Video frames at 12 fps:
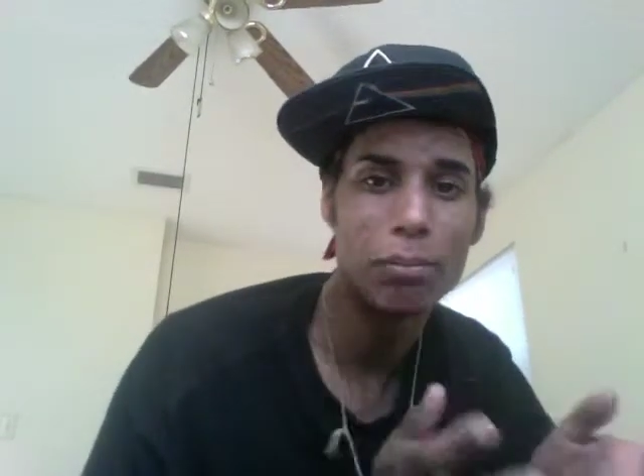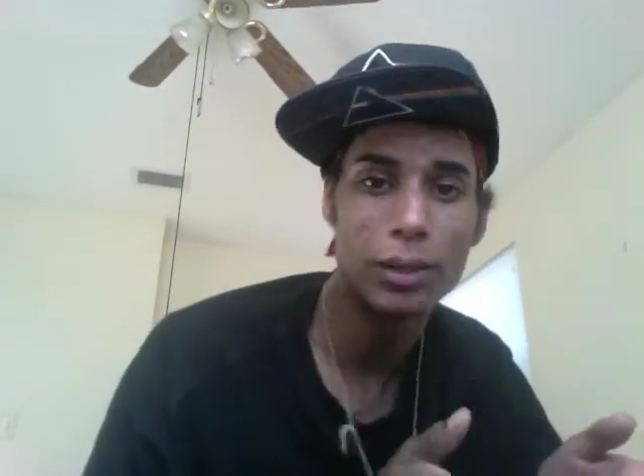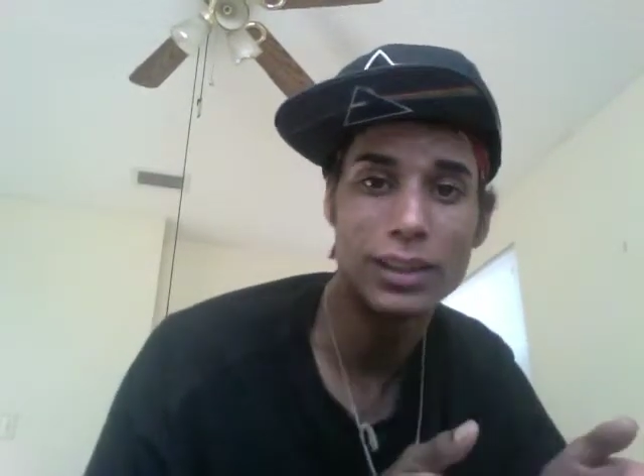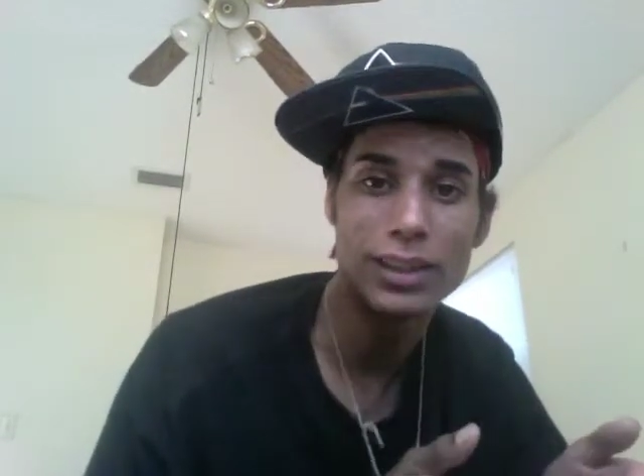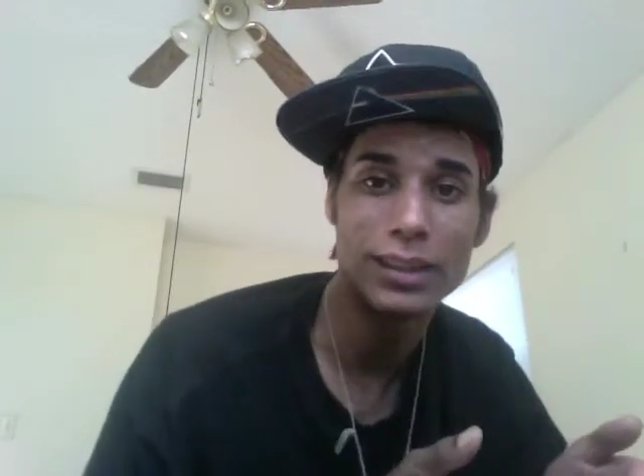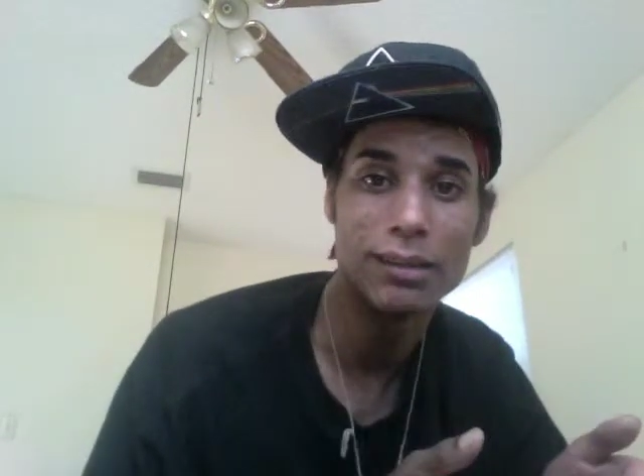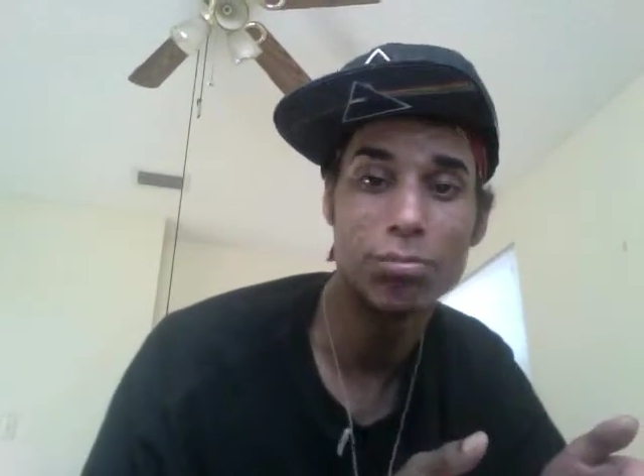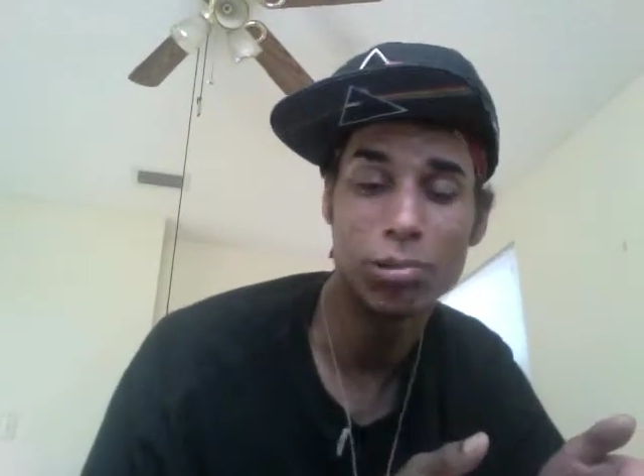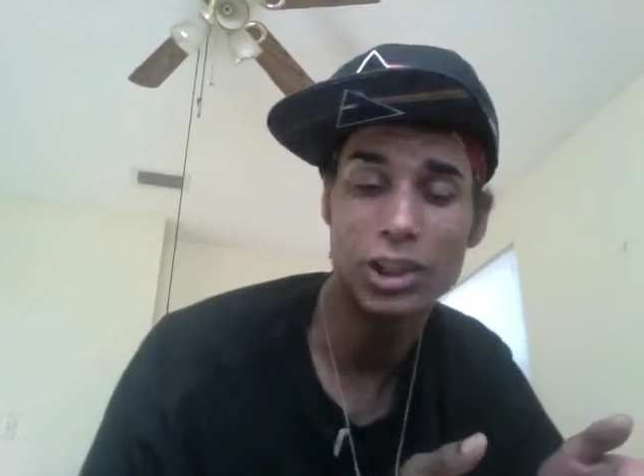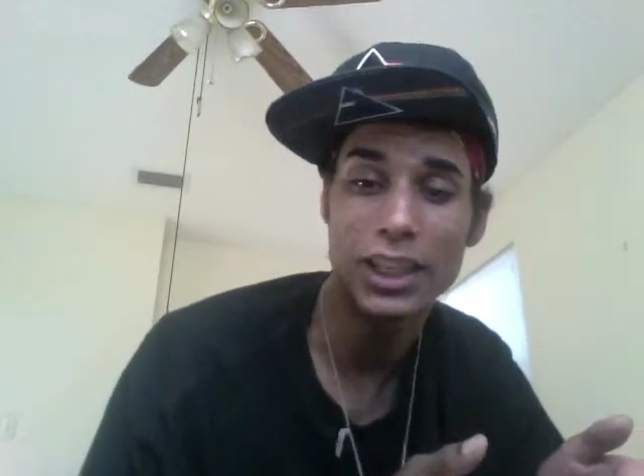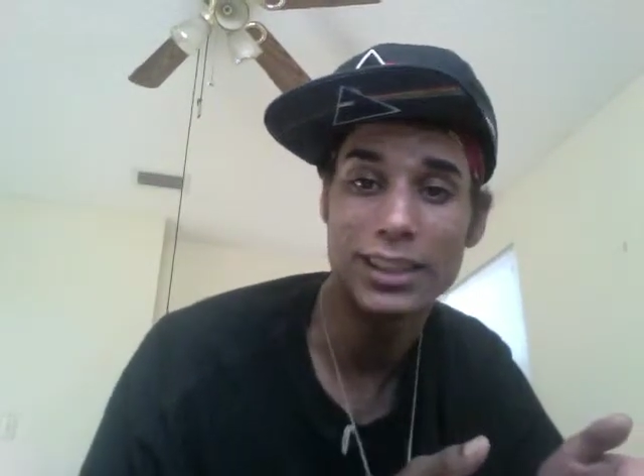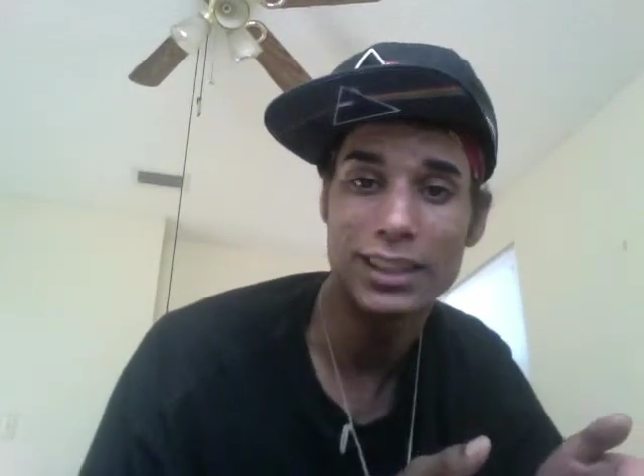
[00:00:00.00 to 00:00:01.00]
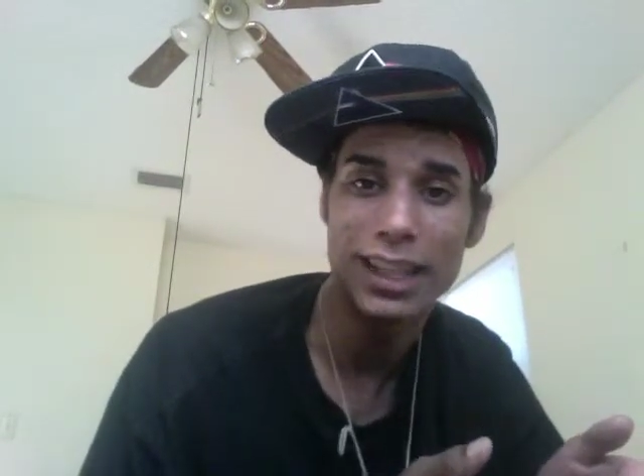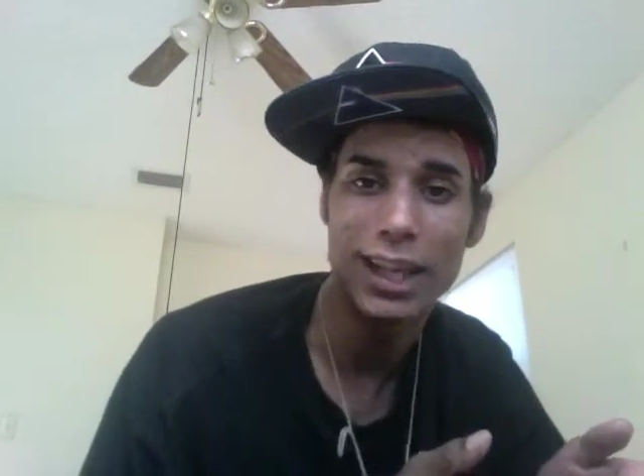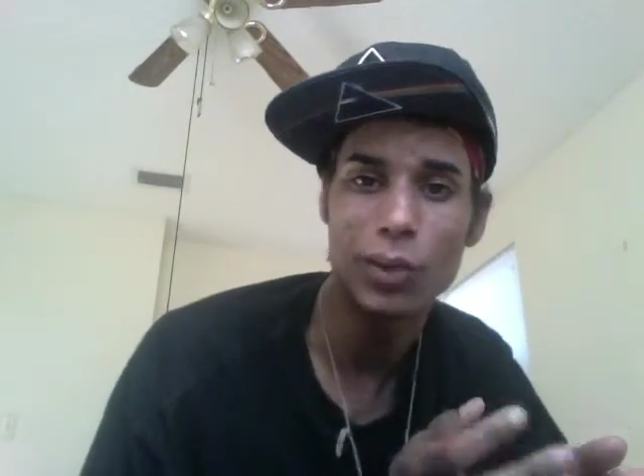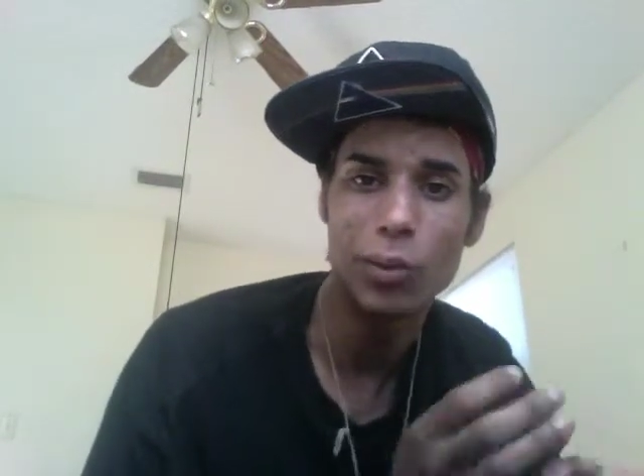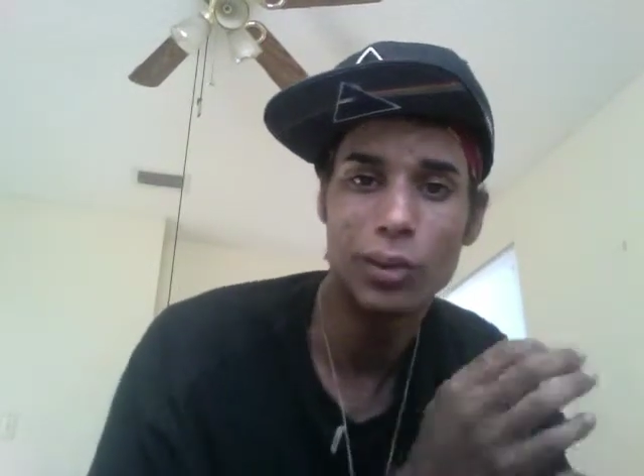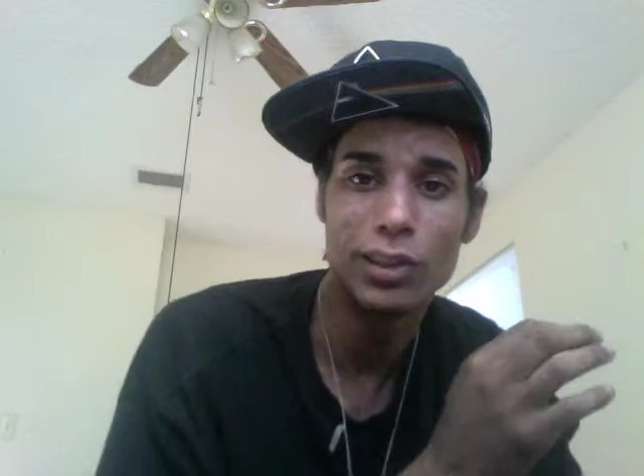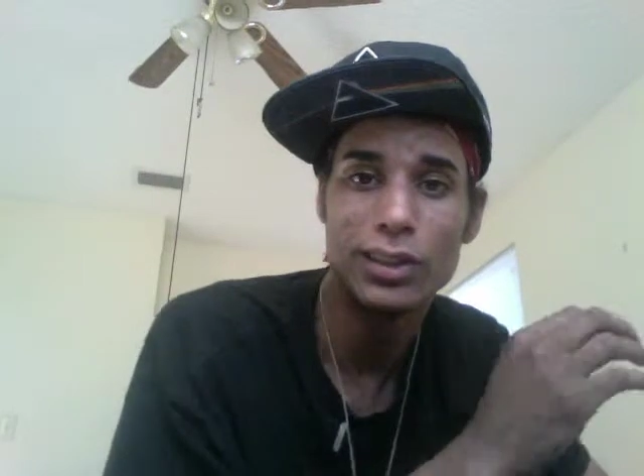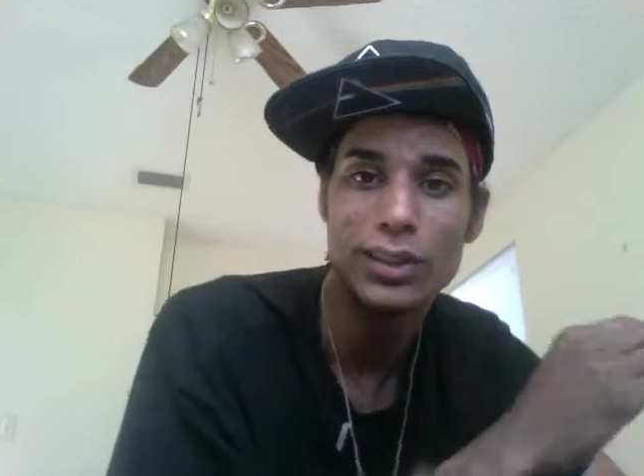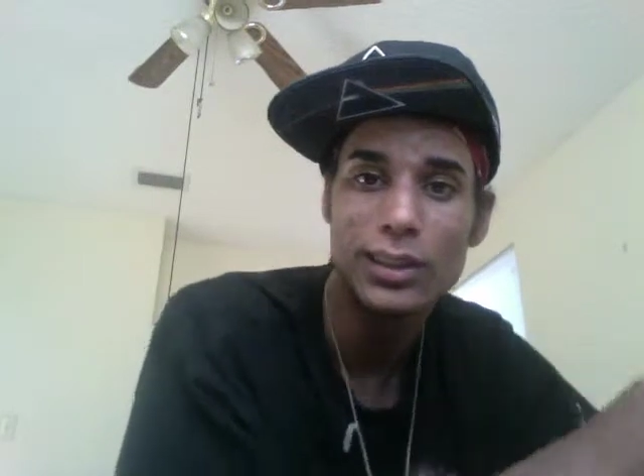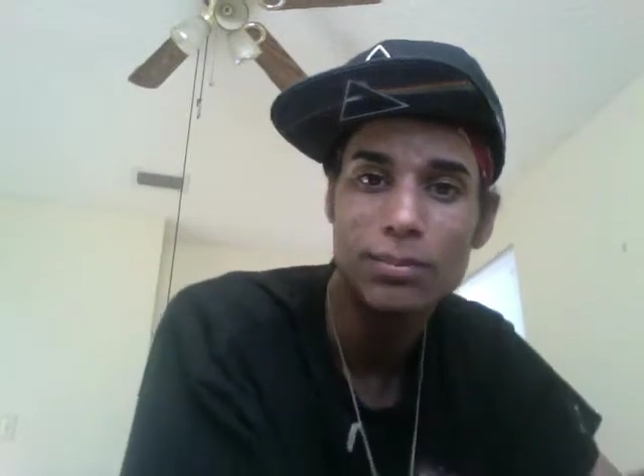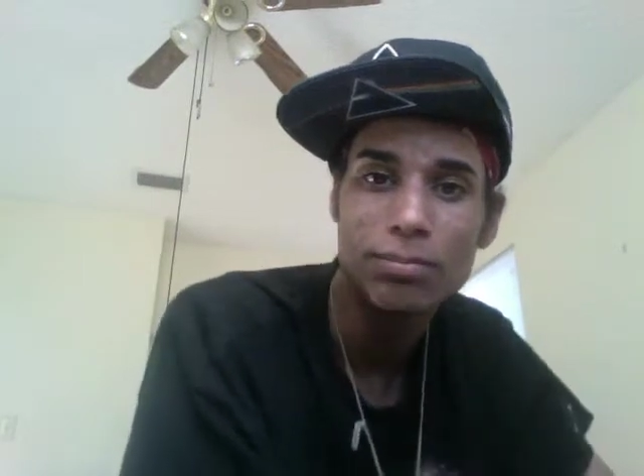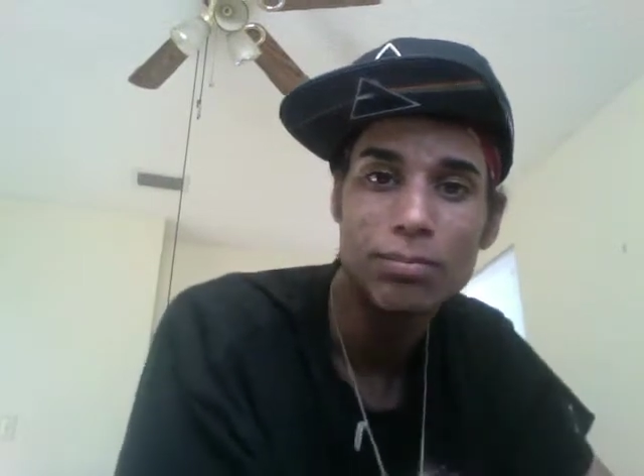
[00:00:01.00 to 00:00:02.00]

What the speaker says: projects it outwards.